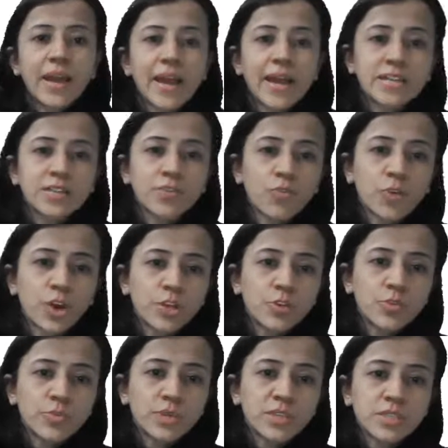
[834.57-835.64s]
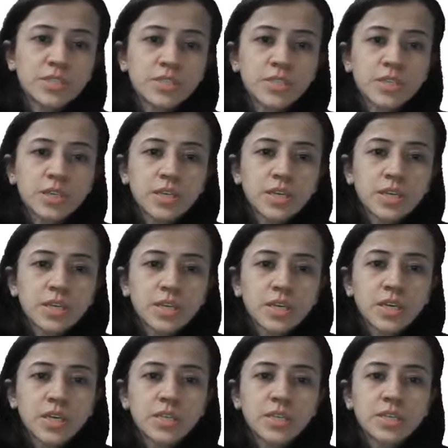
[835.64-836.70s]
and the volume is
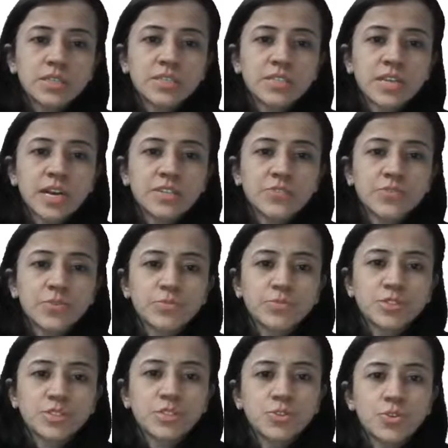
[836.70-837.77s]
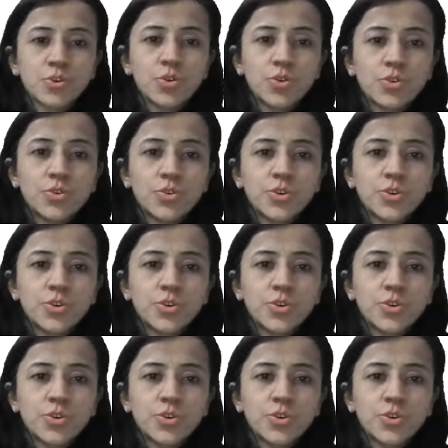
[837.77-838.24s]
here, it starts from 0,